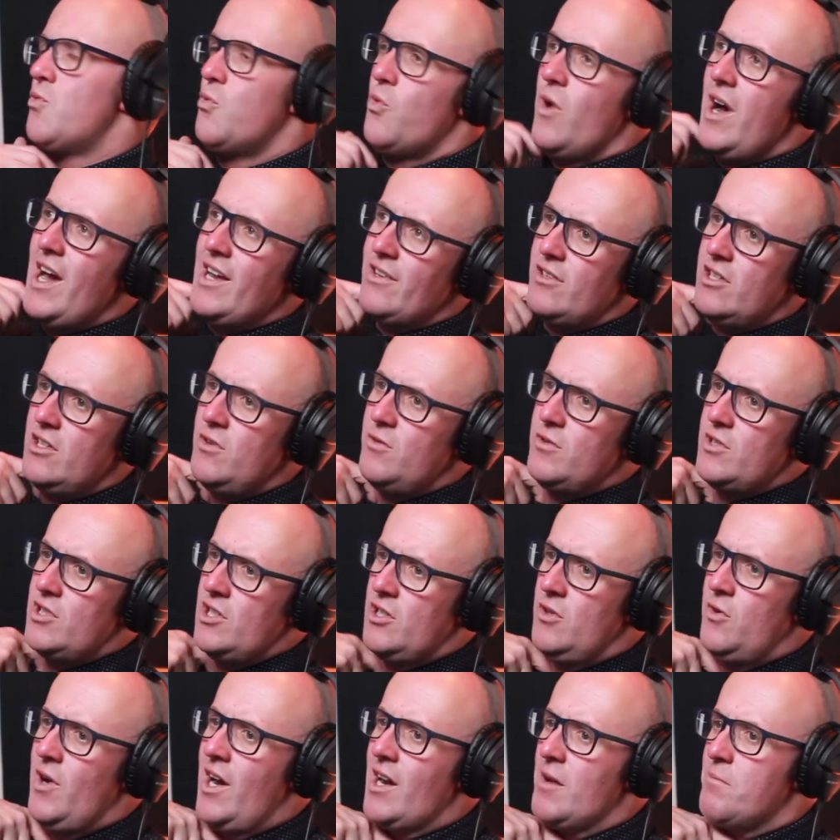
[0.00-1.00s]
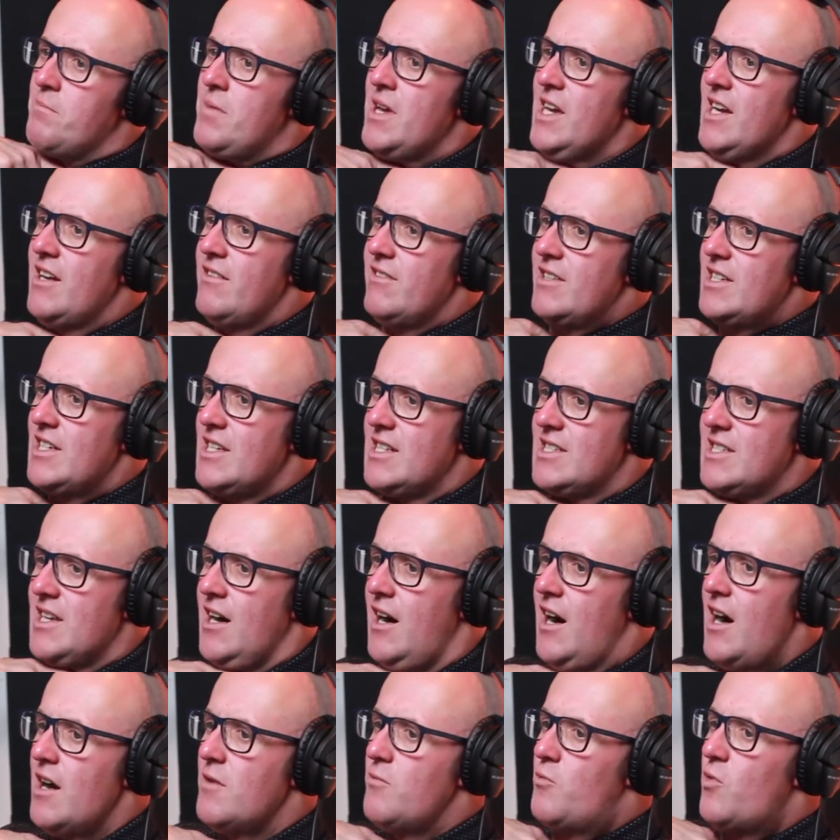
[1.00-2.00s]
when you had a period of
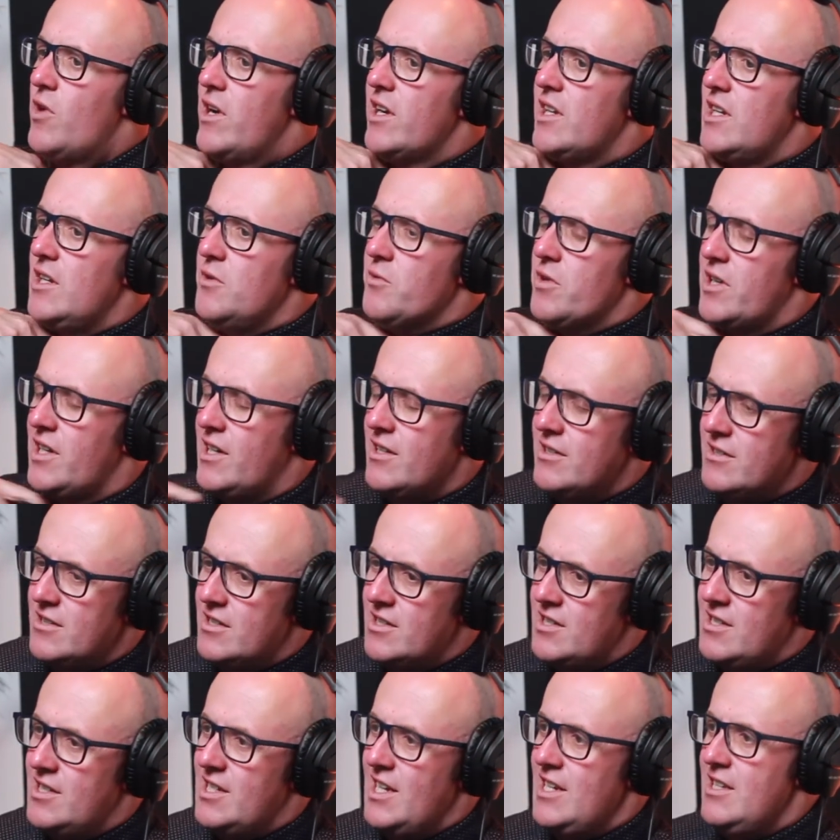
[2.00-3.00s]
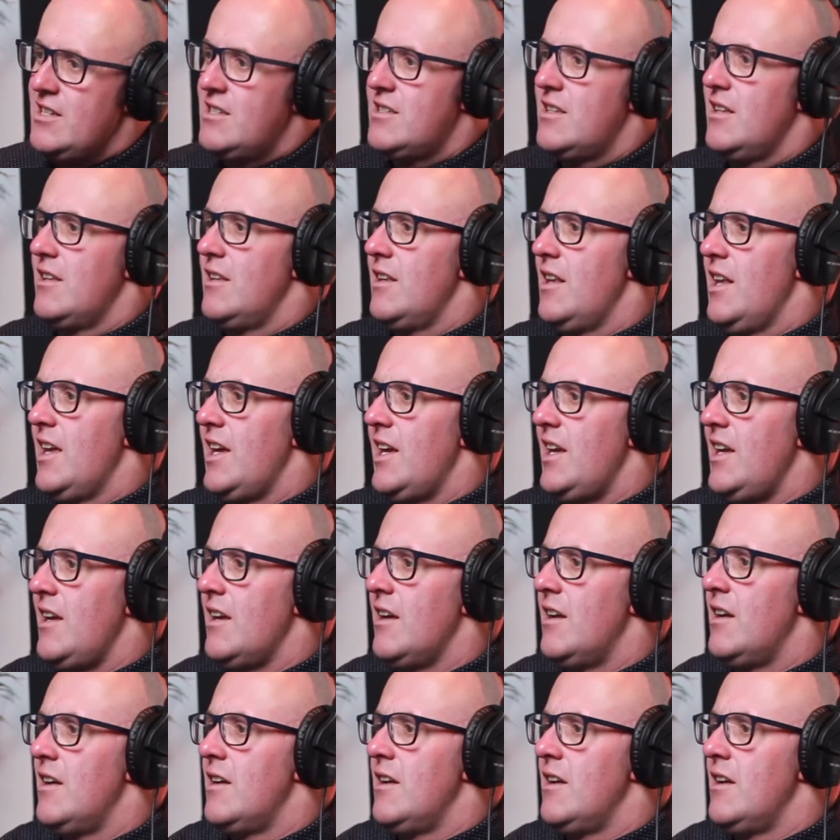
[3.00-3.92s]
time where you were consistently